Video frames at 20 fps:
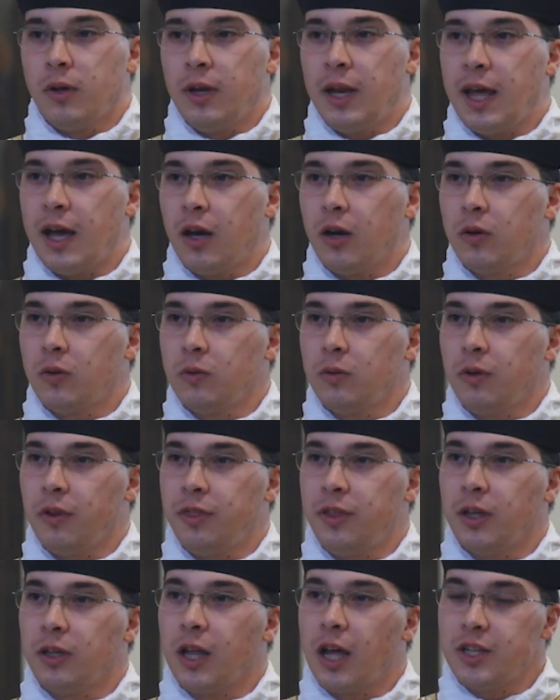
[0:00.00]
Now,
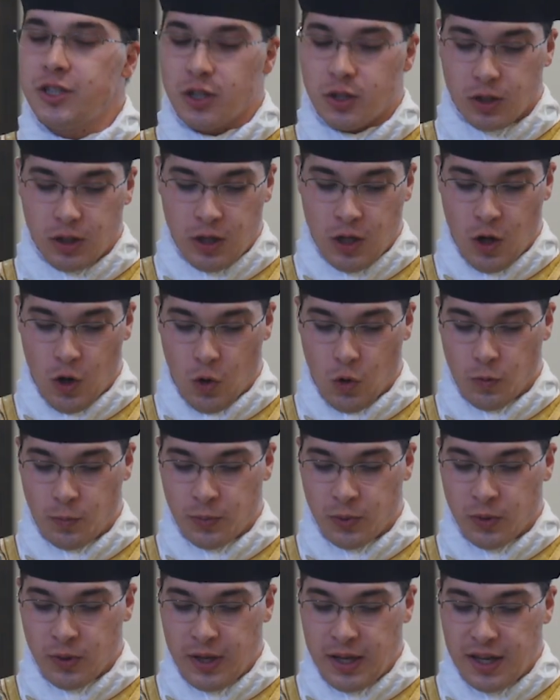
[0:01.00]
theological
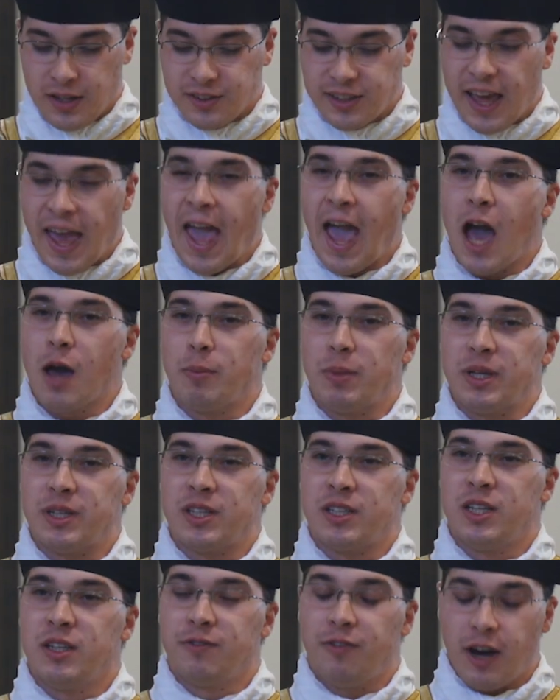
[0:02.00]
hope is a
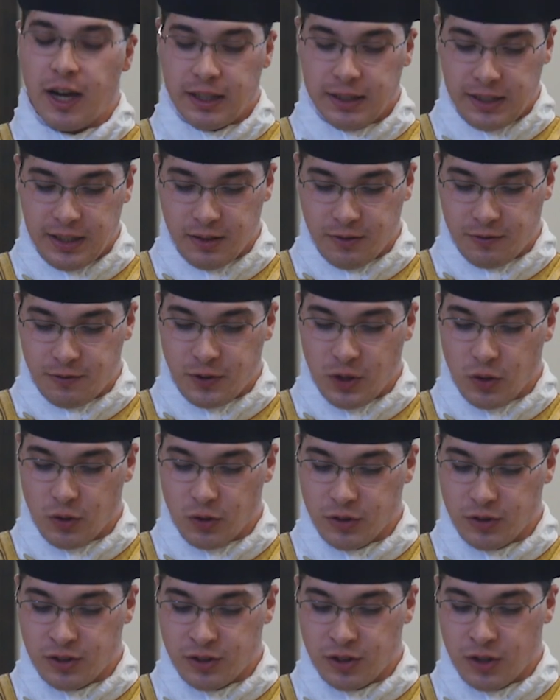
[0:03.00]
habit divinely
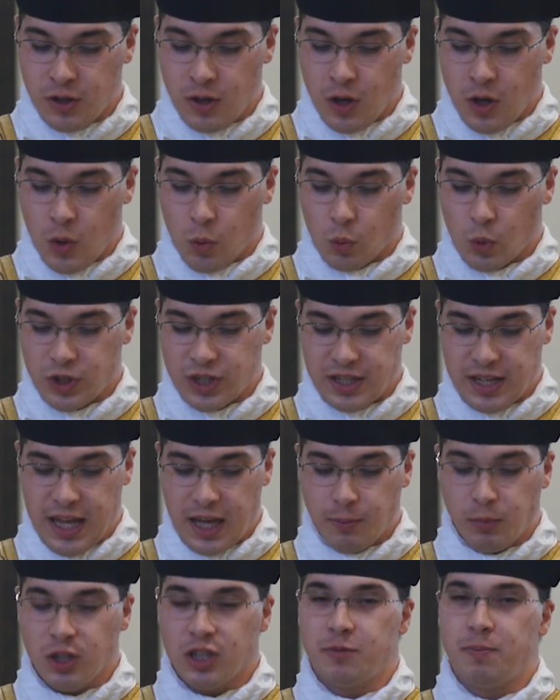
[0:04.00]
infused which
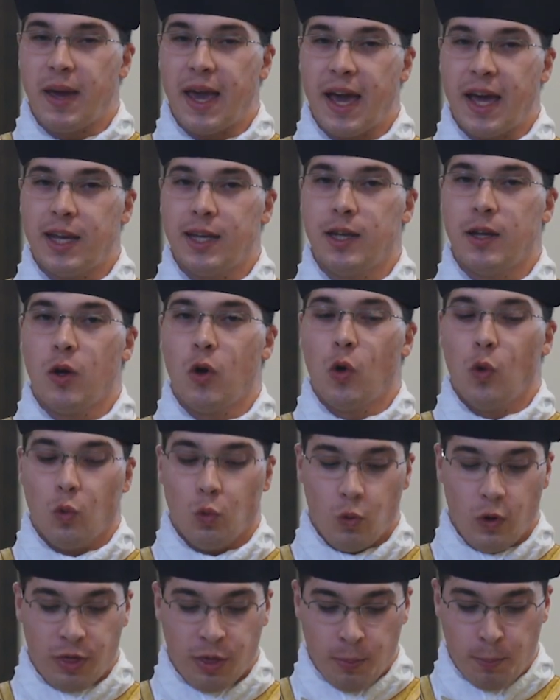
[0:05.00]
enables man,
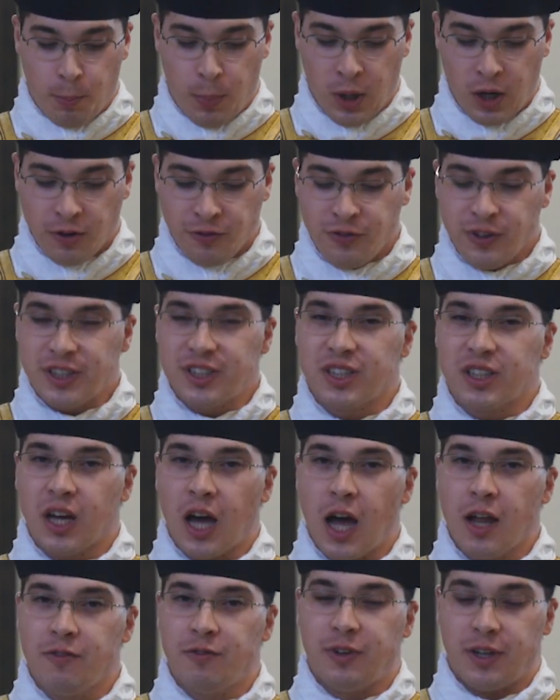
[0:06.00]
with perfect
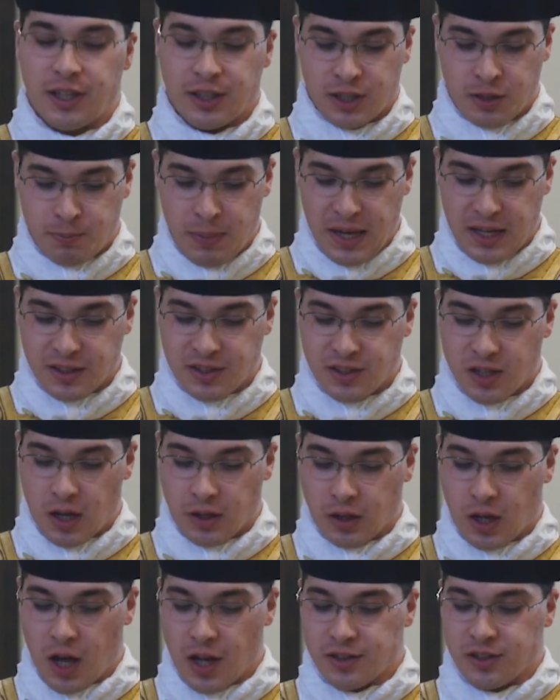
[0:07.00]
confidence based
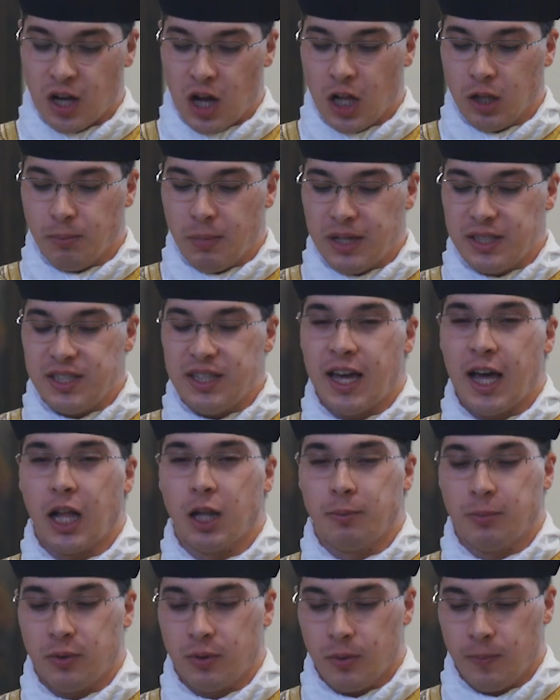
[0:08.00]
on God's almighty
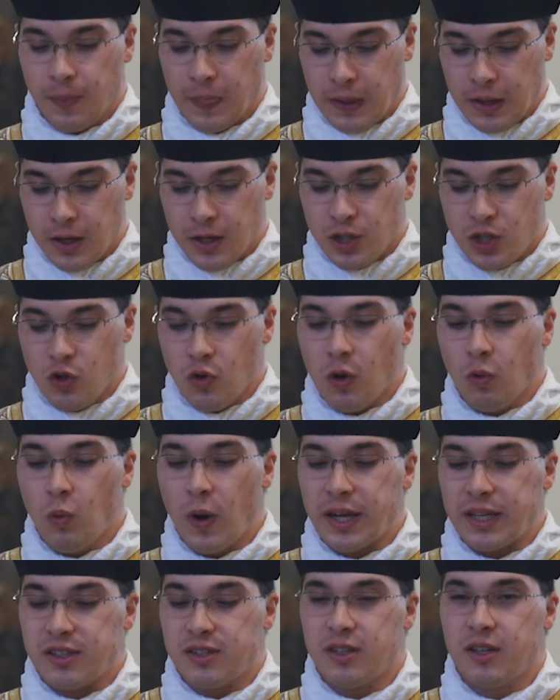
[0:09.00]
help, to
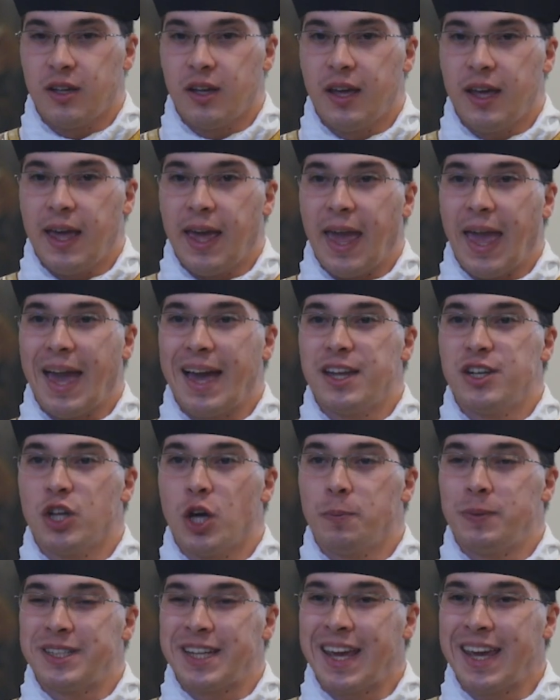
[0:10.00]
await and
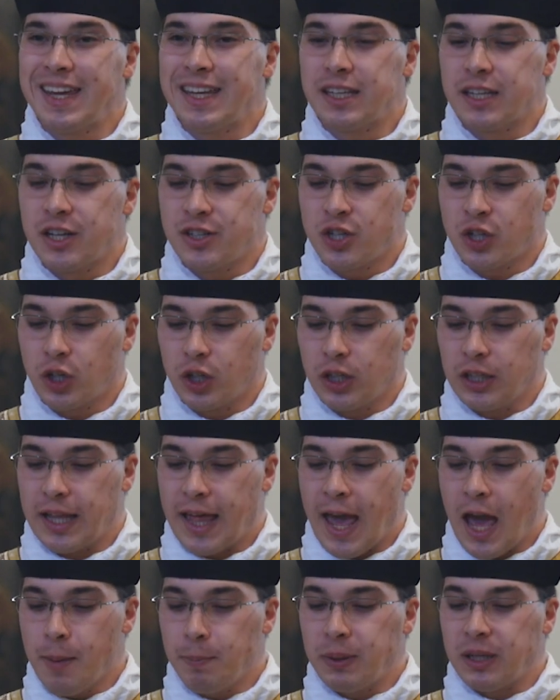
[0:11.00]
obtain eternal
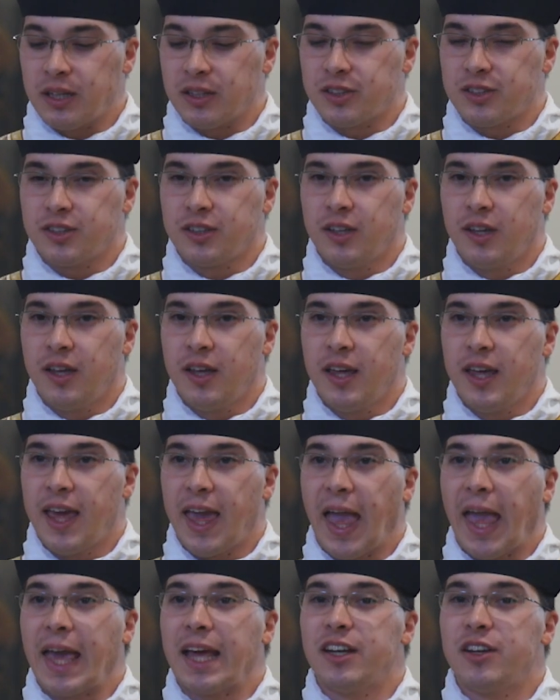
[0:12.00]
happiness
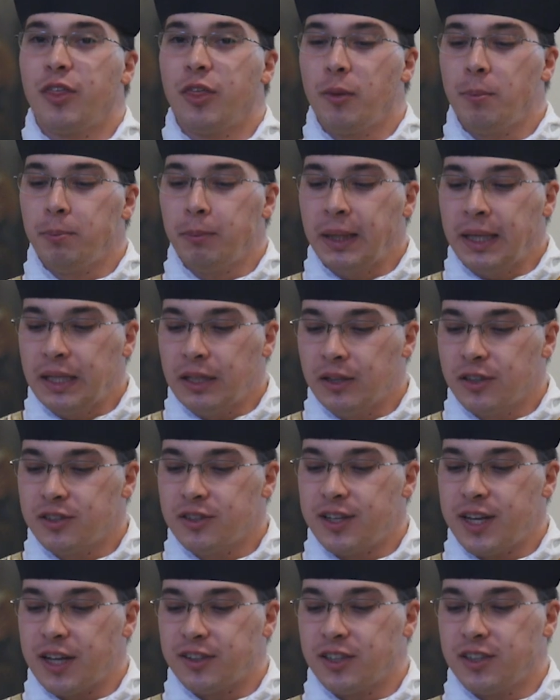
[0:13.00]
and the
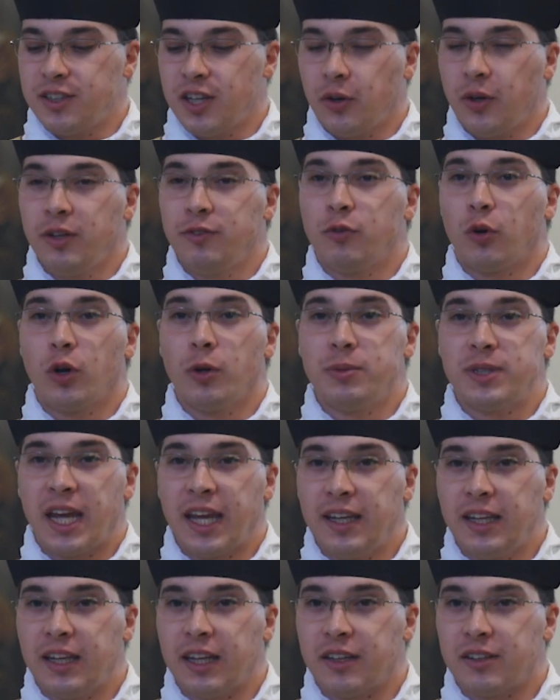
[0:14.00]
means necessary for
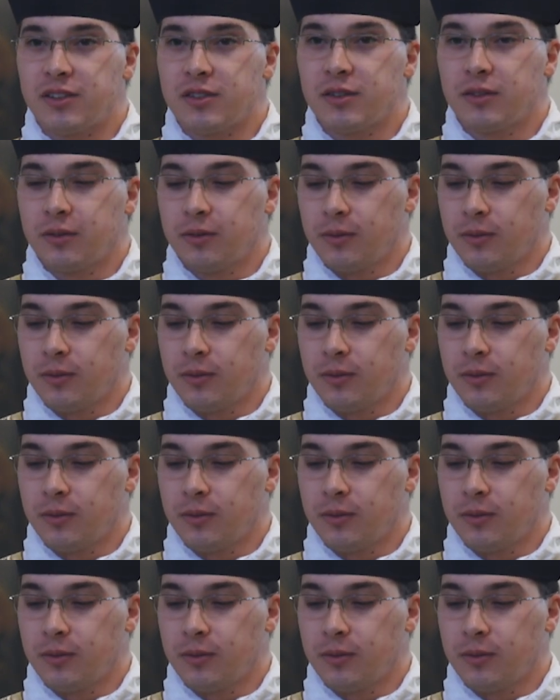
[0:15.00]
obtaining it